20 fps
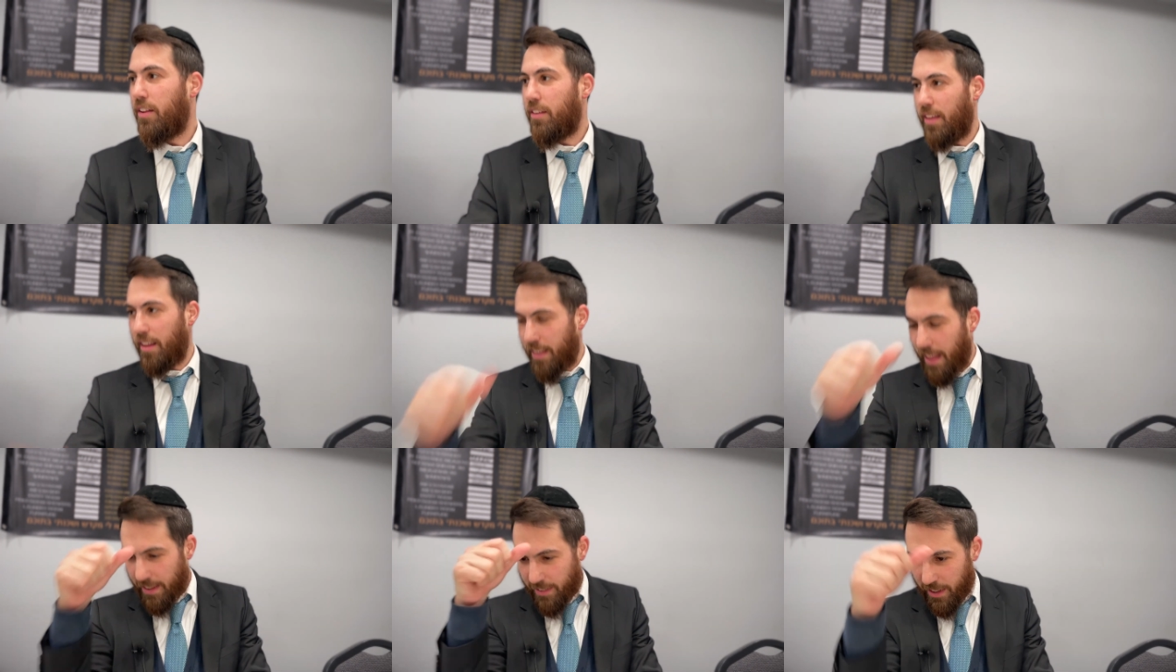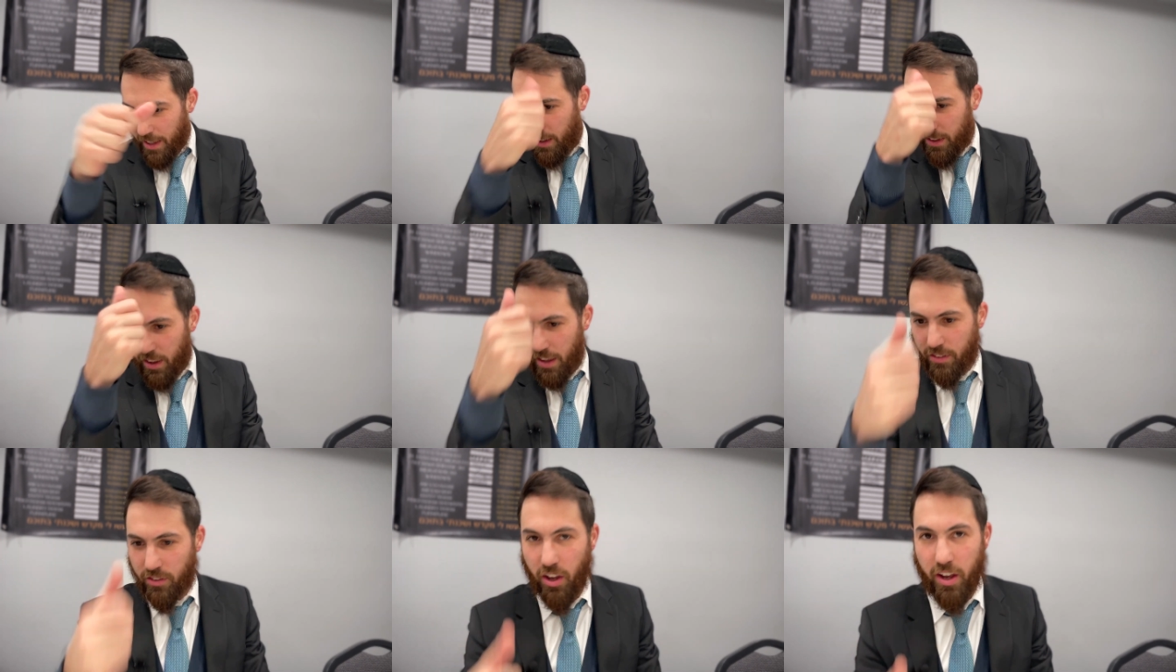That's
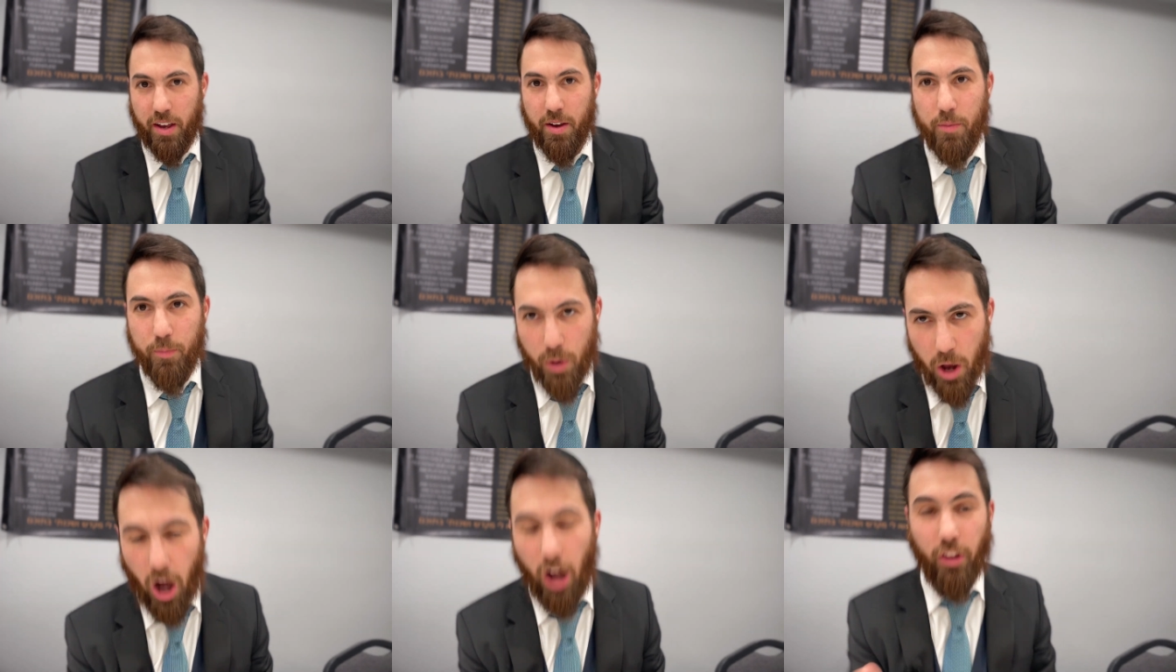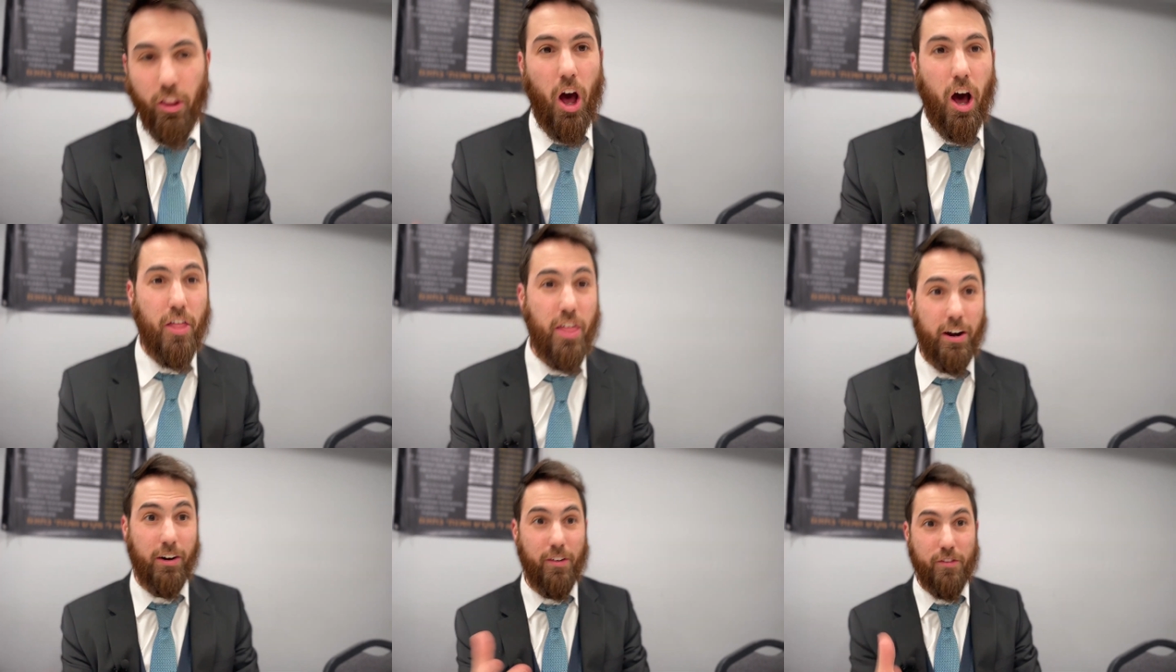a, a We all
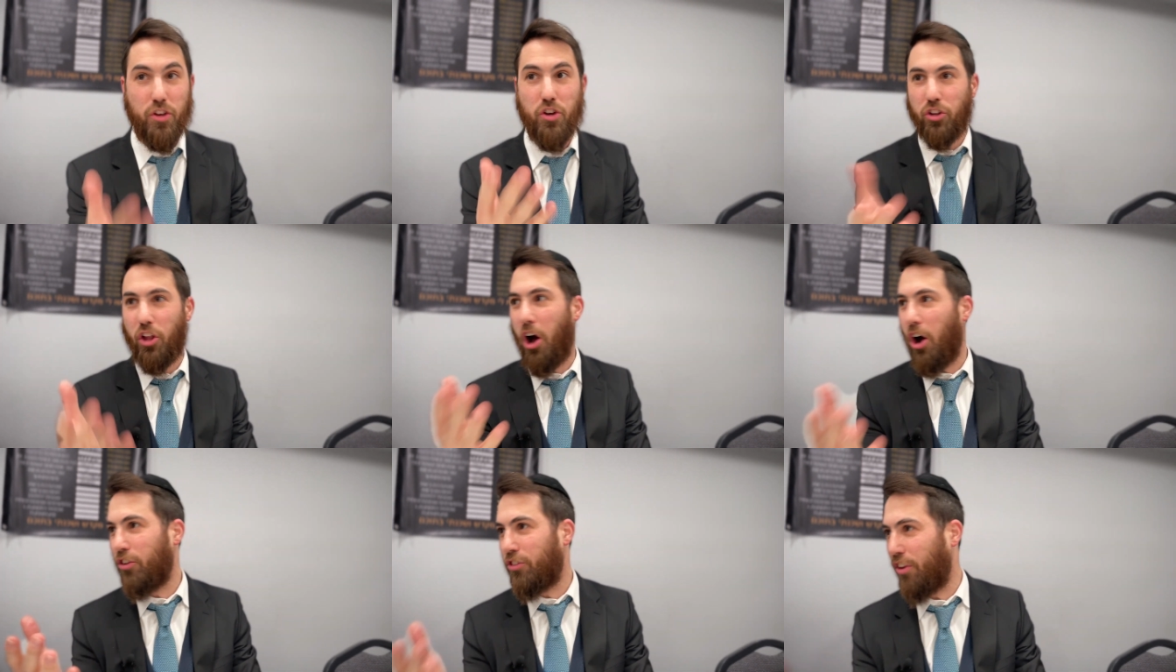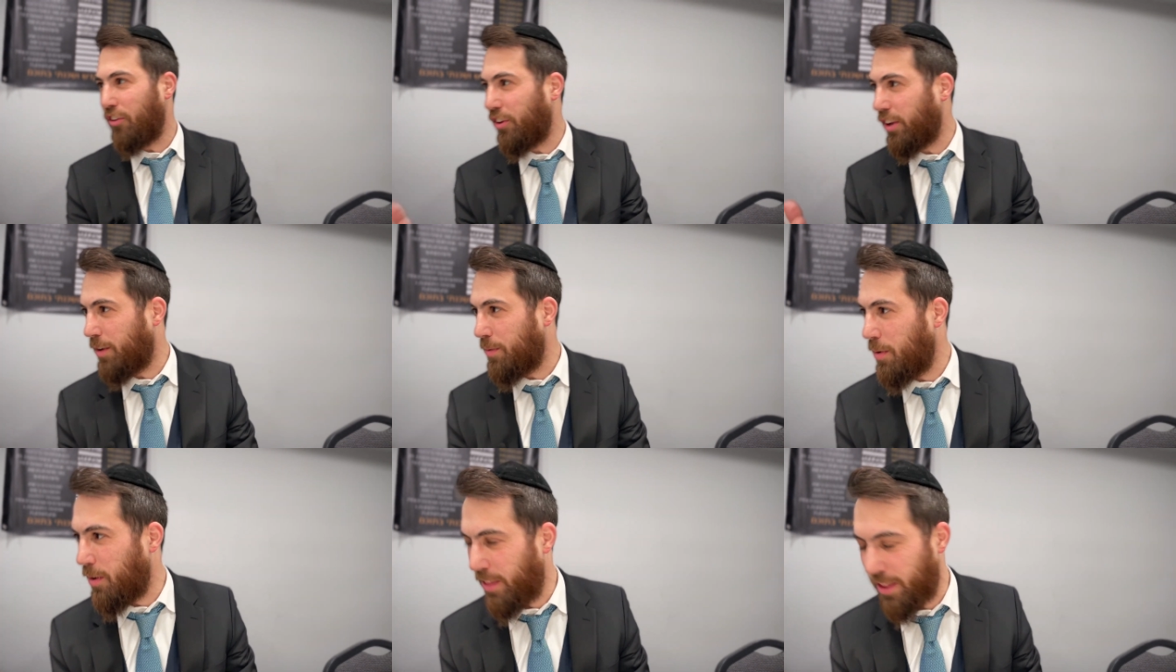know that review the old doesn't
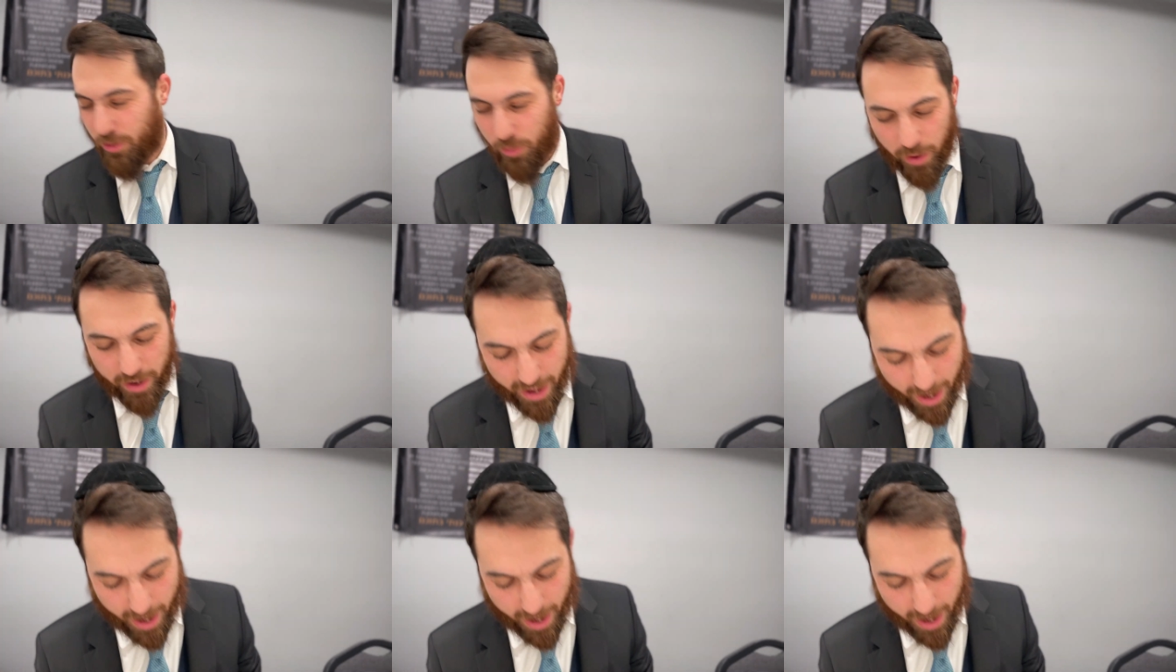give you more than 20